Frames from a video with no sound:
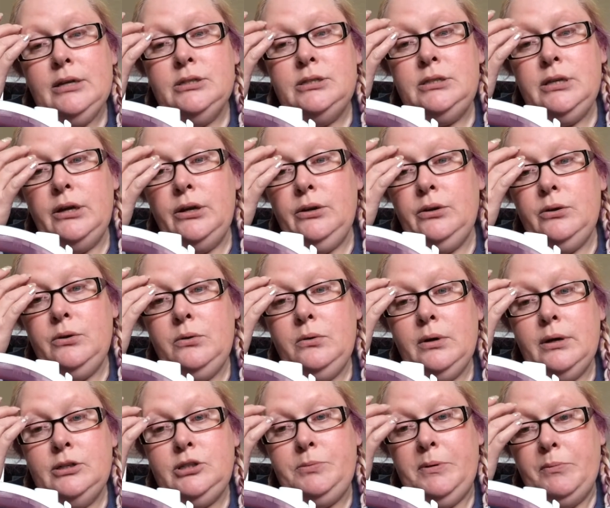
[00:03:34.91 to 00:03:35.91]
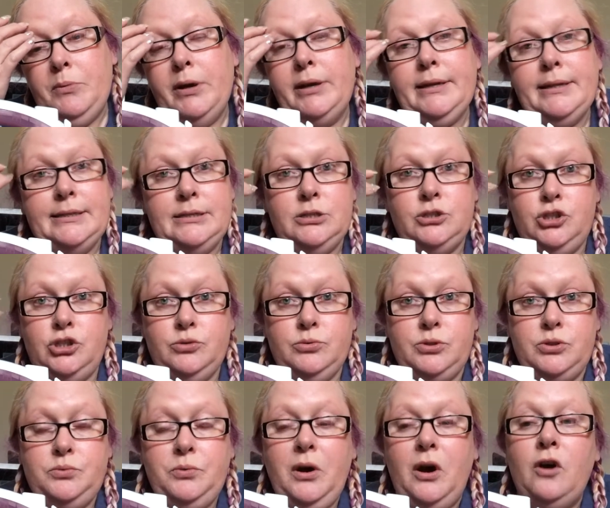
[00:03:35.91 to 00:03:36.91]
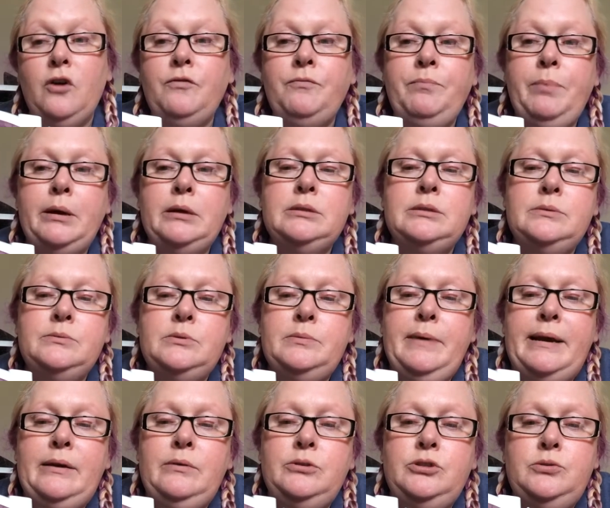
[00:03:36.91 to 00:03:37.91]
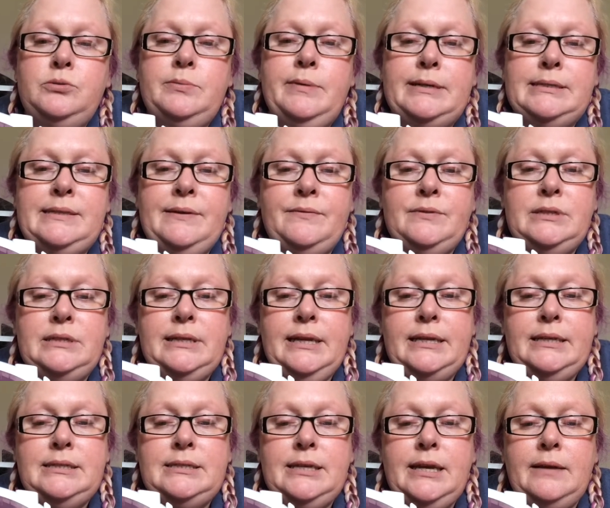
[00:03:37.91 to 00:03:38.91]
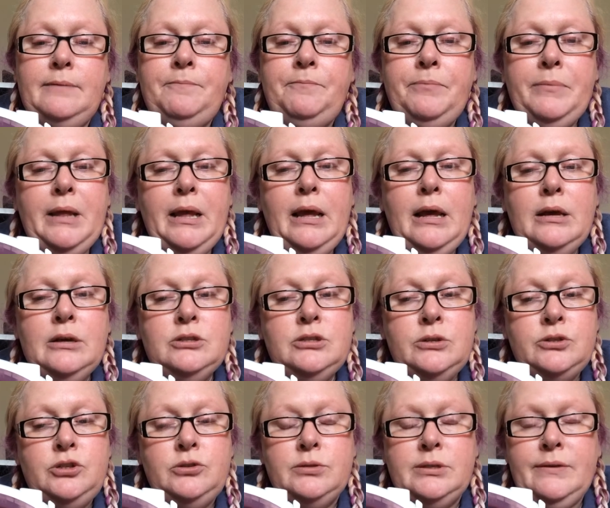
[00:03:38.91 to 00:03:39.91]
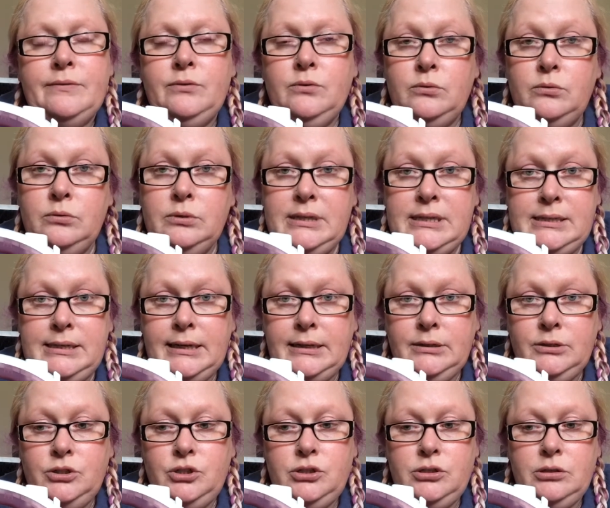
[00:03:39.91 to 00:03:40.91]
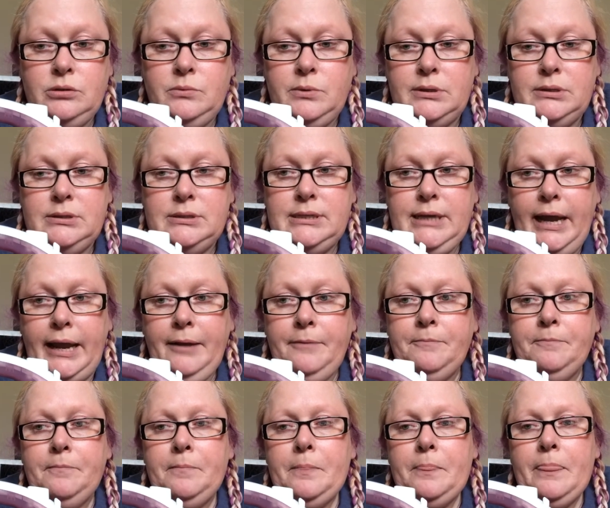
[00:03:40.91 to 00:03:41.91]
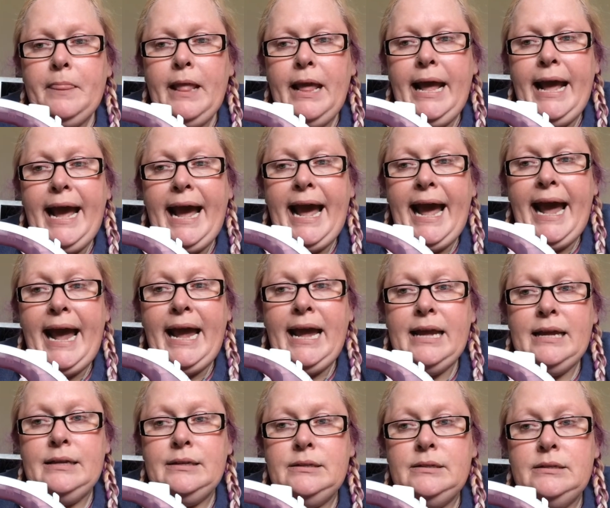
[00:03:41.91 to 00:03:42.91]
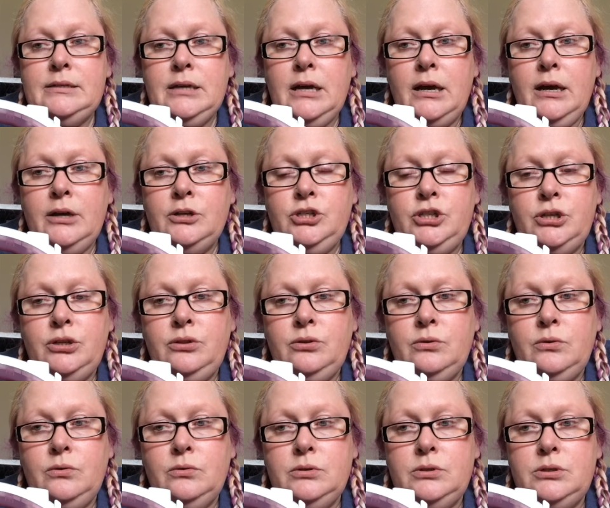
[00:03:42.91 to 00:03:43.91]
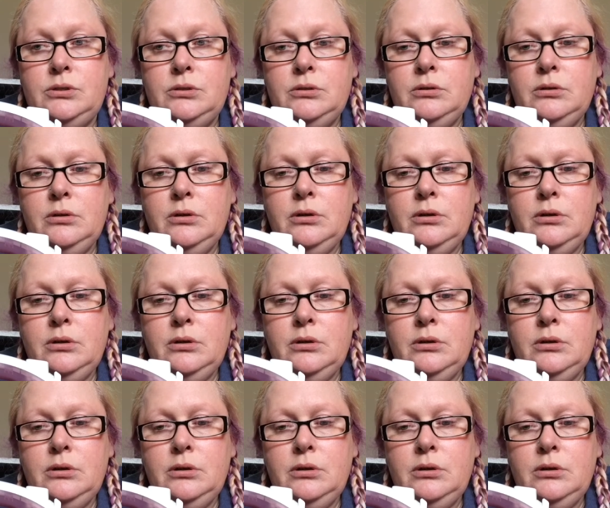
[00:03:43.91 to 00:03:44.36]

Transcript: So she'd been working there since she was 12, but it was about when she was about 17, 18. So she was given all this linen to do one day. And she thought,